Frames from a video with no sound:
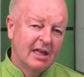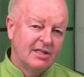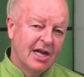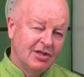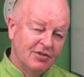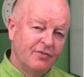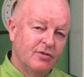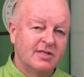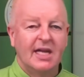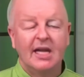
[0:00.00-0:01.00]
touch
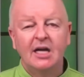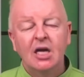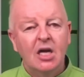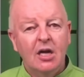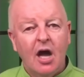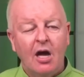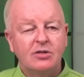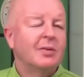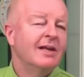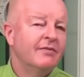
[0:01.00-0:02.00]
for, say, a
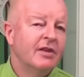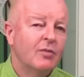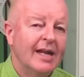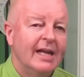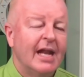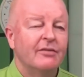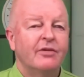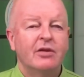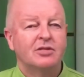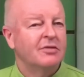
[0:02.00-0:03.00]
25th wedding
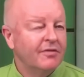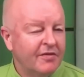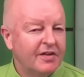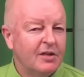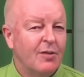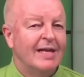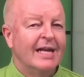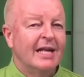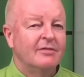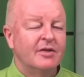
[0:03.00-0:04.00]
anniversary, 50th wedding
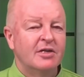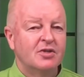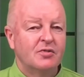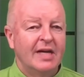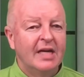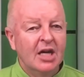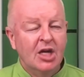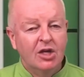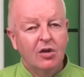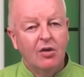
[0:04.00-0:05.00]
anniversary,
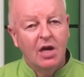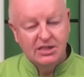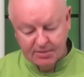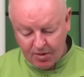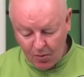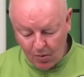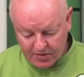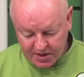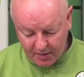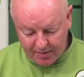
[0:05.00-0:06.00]
customer who
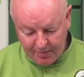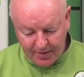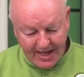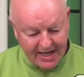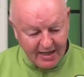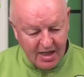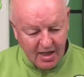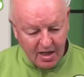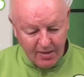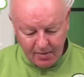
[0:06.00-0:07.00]
wants a little bit of bling
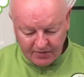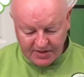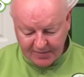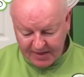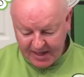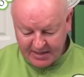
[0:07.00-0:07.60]
on something.